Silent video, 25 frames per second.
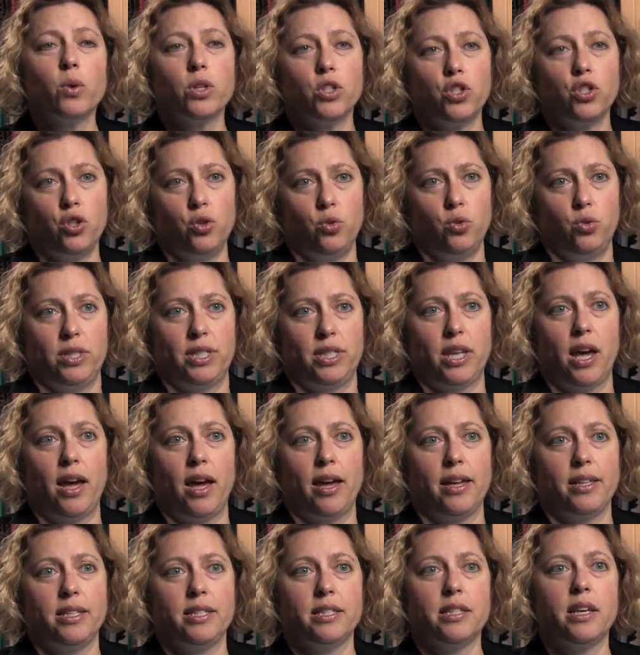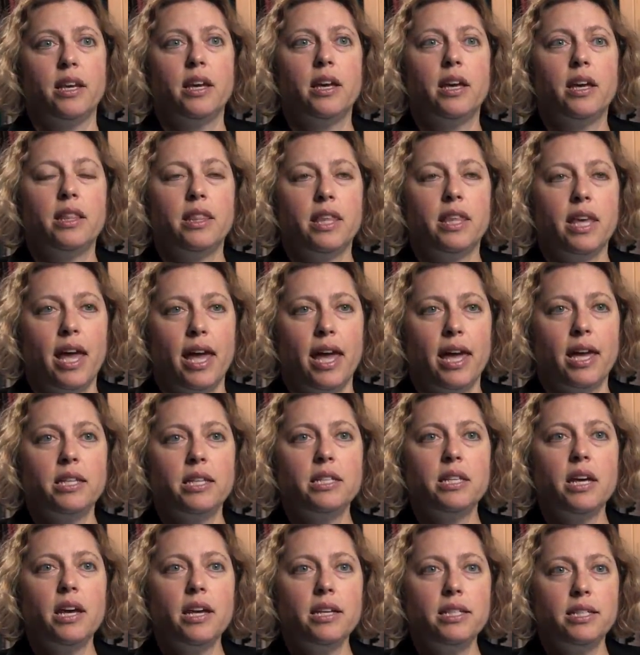there were two sides. The
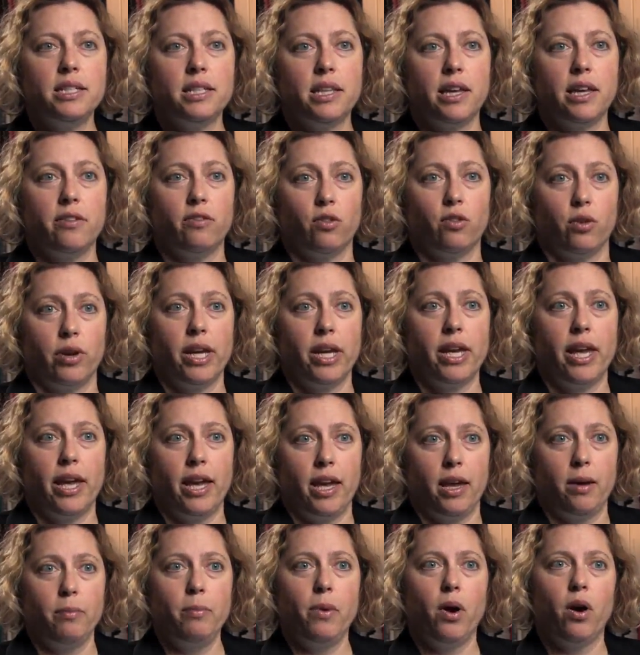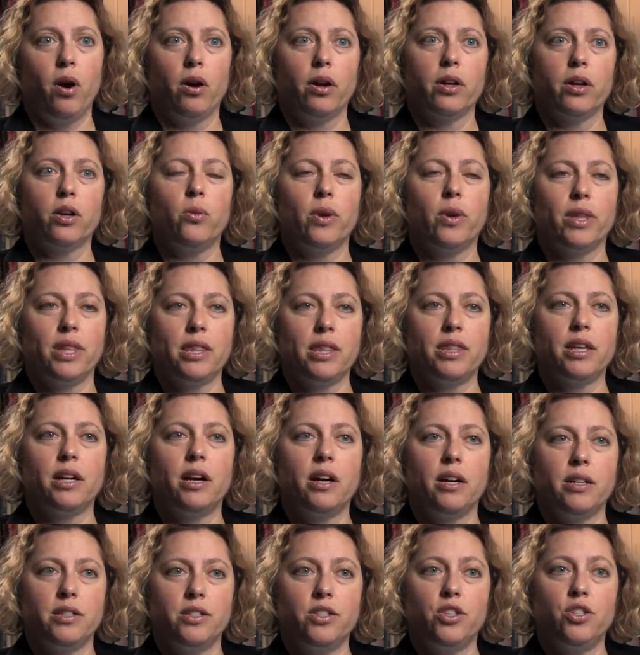anti-slavery camp, arguing that the
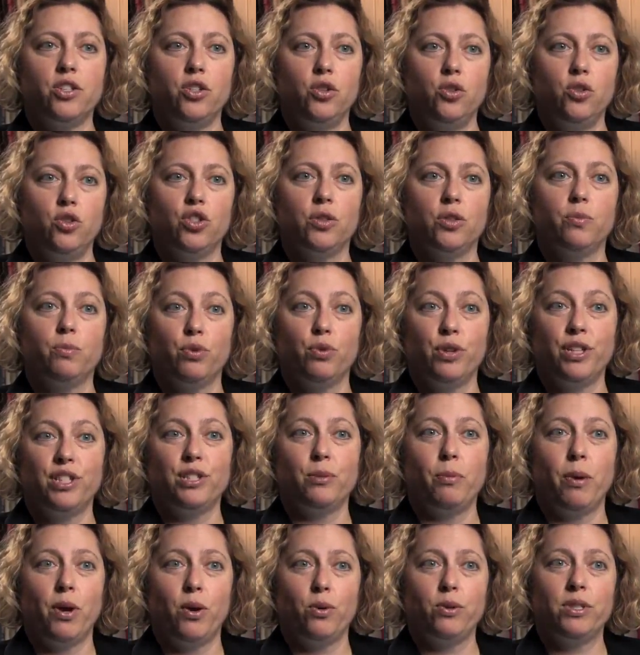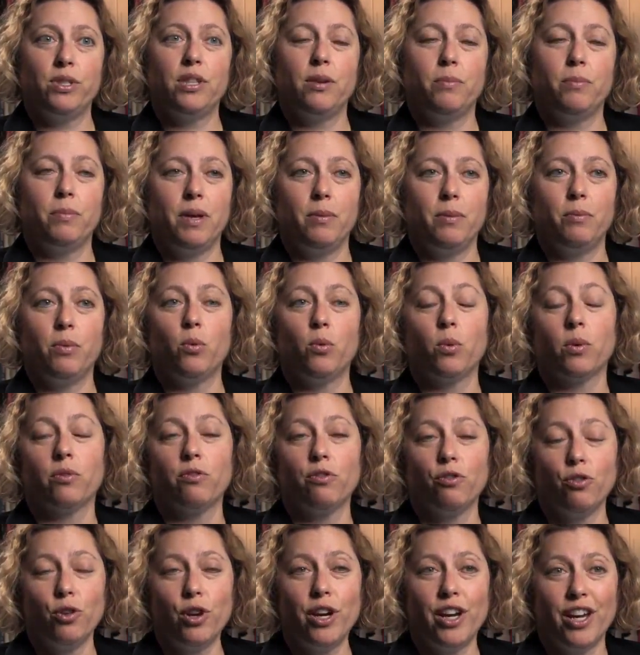Constitution presupposed that people were
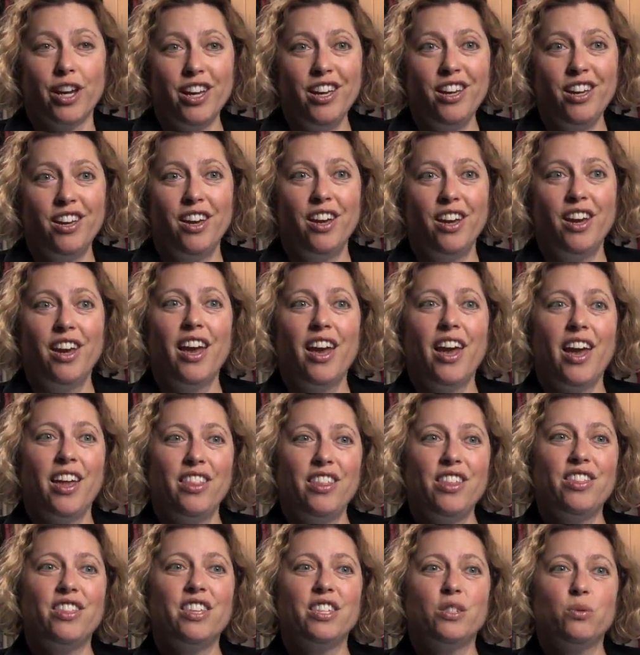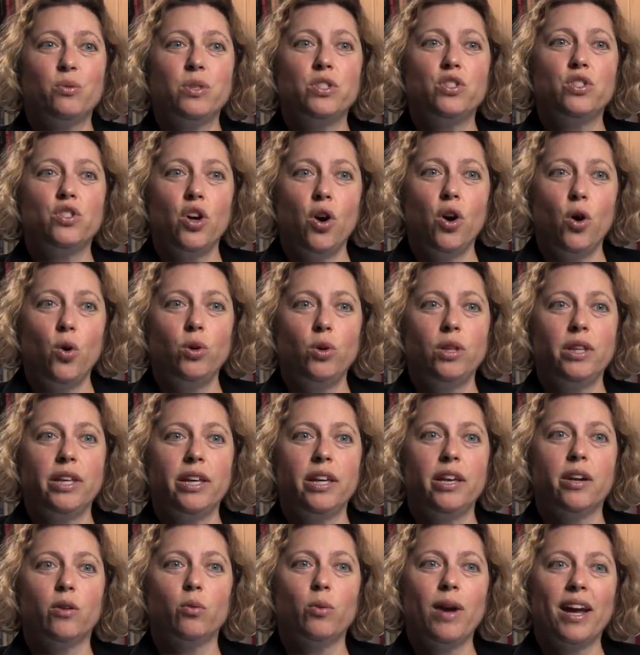free and that this was
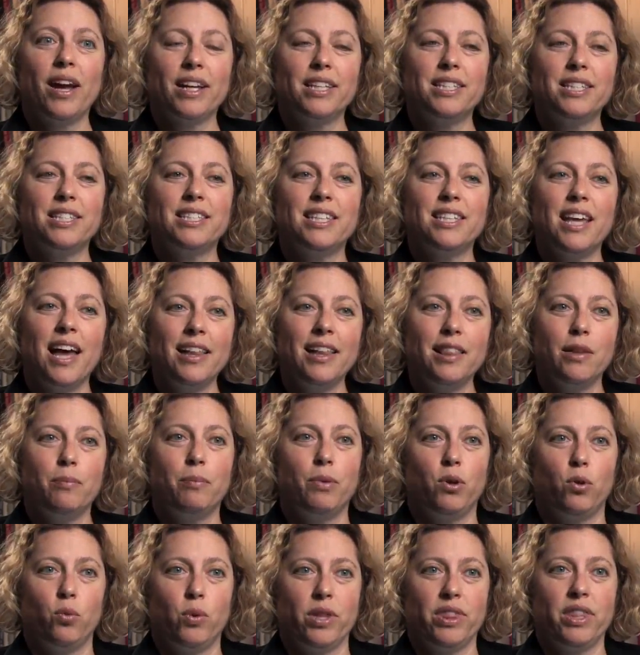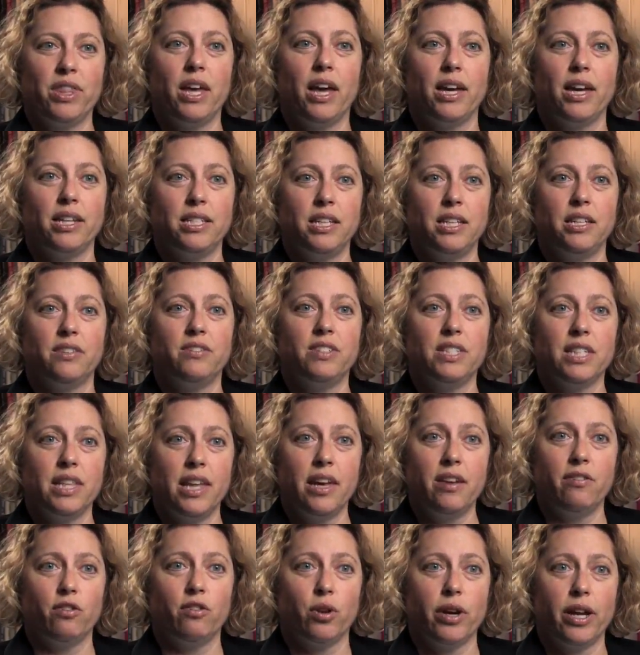totally irreconcilable with the idea of
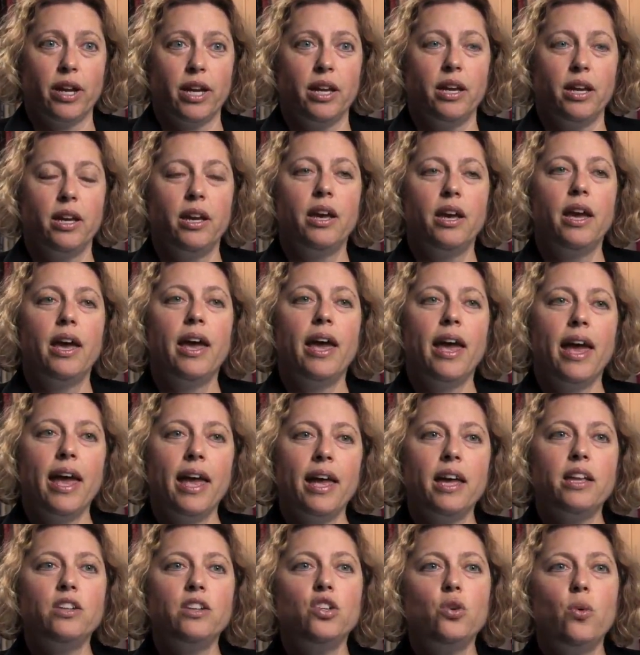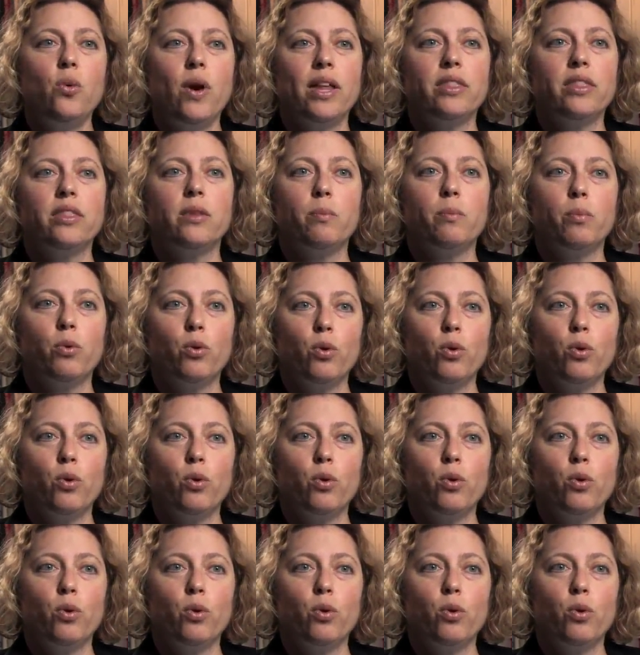slavery. And you had the